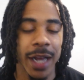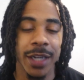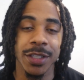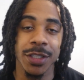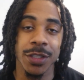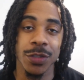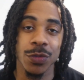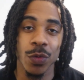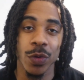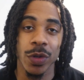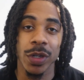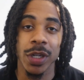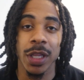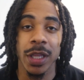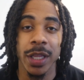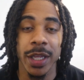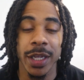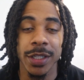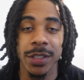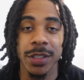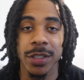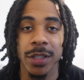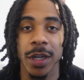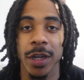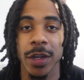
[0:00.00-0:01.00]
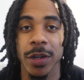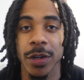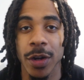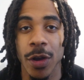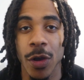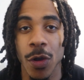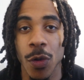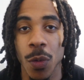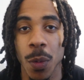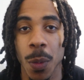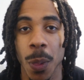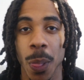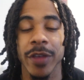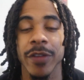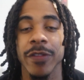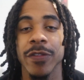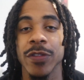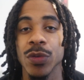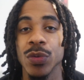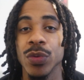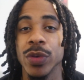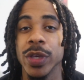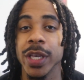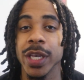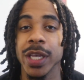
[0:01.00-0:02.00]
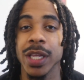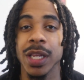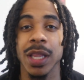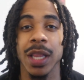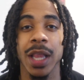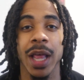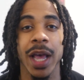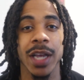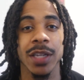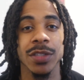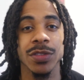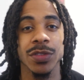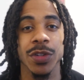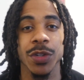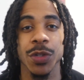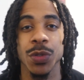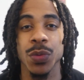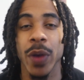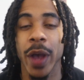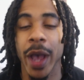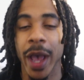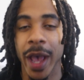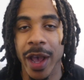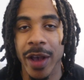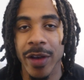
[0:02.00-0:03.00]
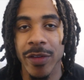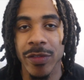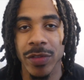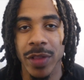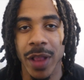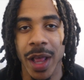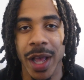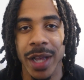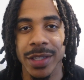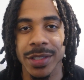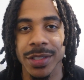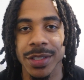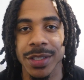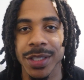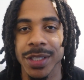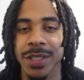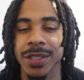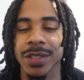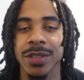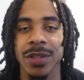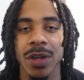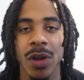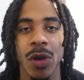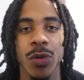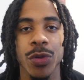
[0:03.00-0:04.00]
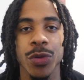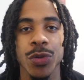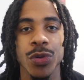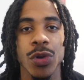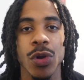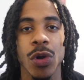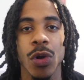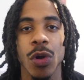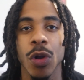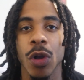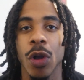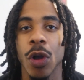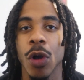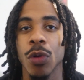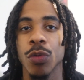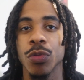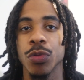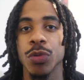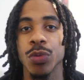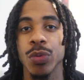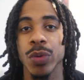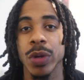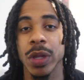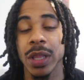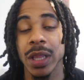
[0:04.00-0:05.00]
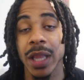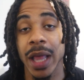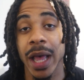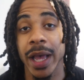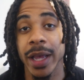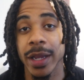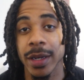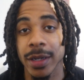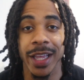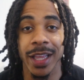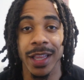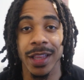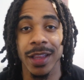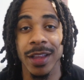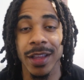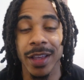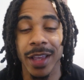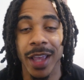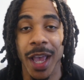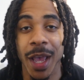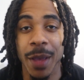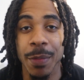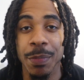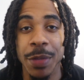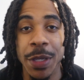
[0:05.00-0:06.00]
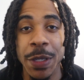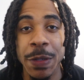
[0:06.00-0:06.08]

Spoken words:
I just want to let y'all know, if you getting Locs or you have Locs, just know you're gonna go through a lot. They look at